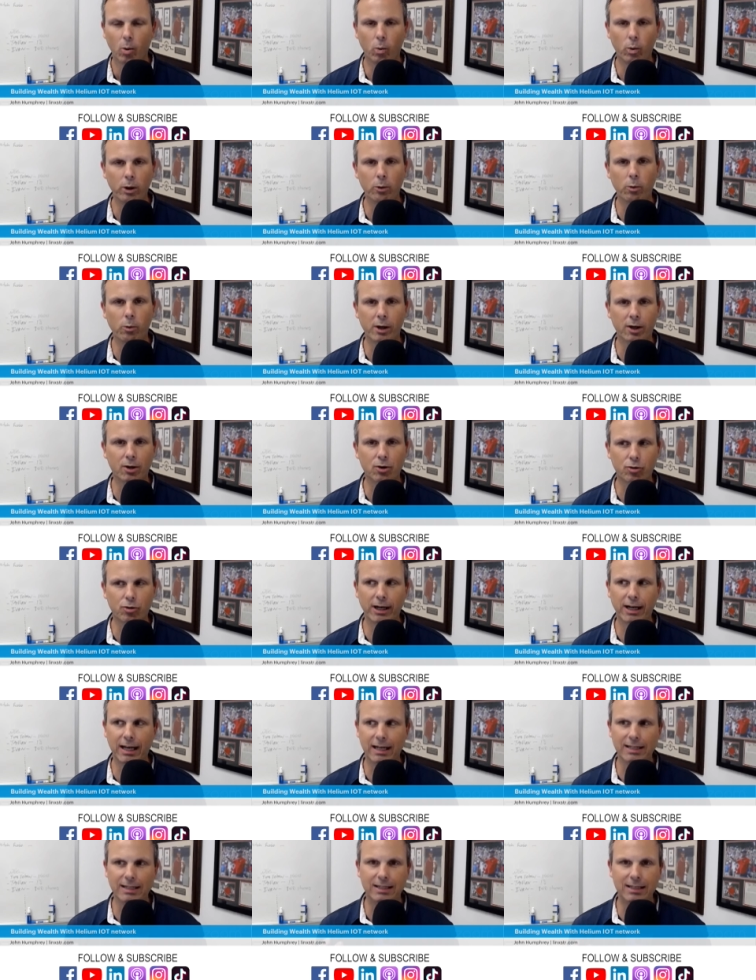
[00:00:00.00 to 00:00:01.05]
we want to
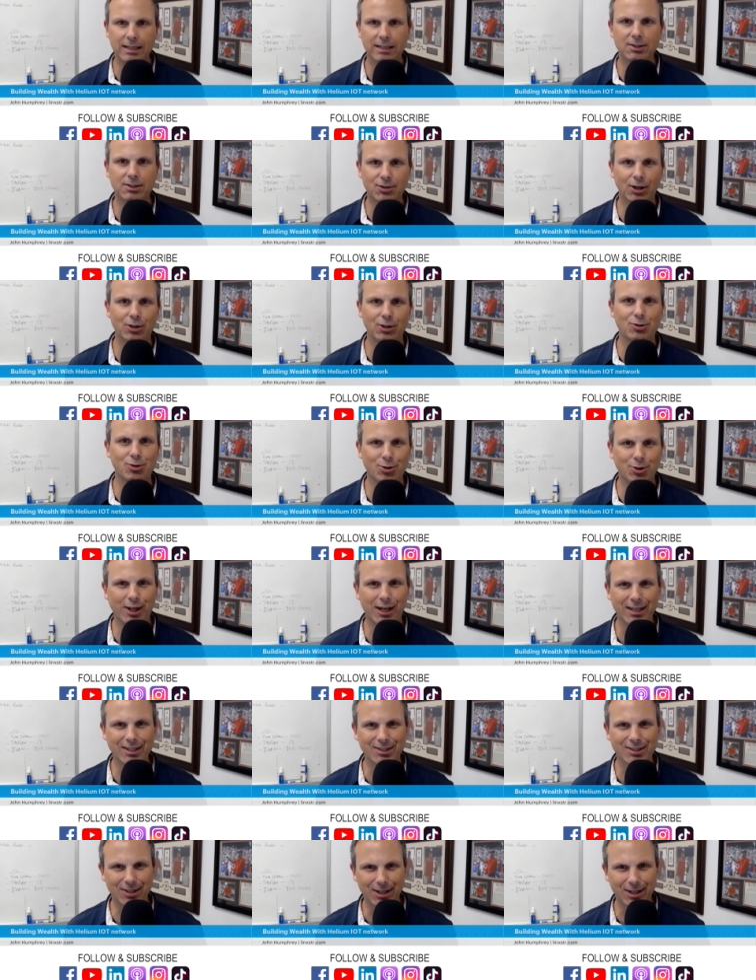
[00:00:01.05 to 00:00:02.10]
create a
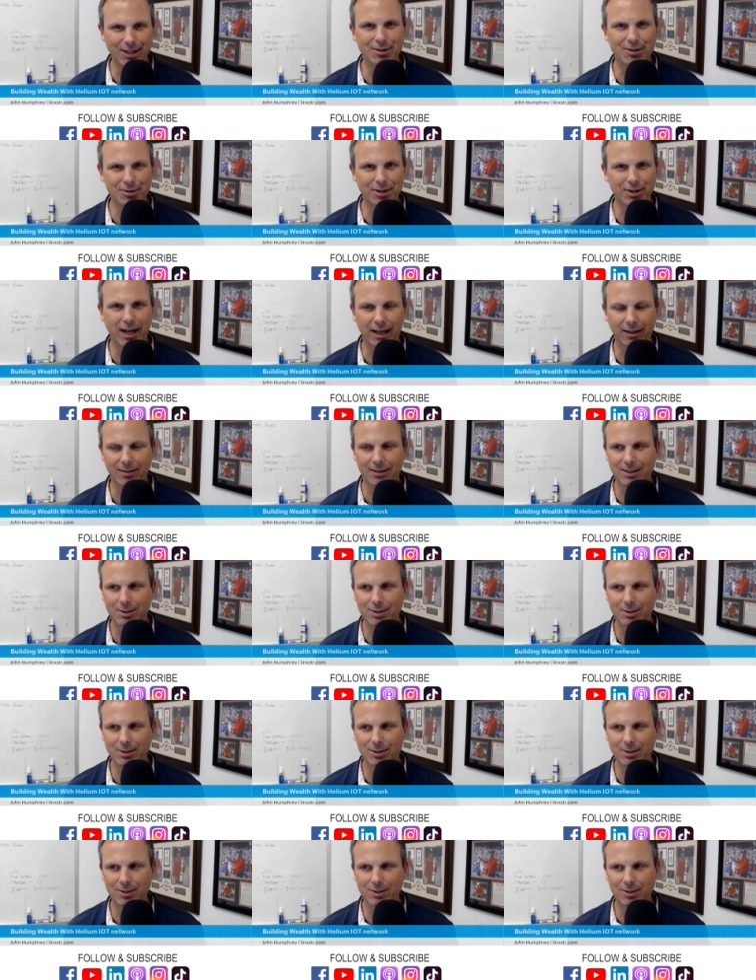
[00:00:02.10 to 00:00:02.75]
decentralized internet.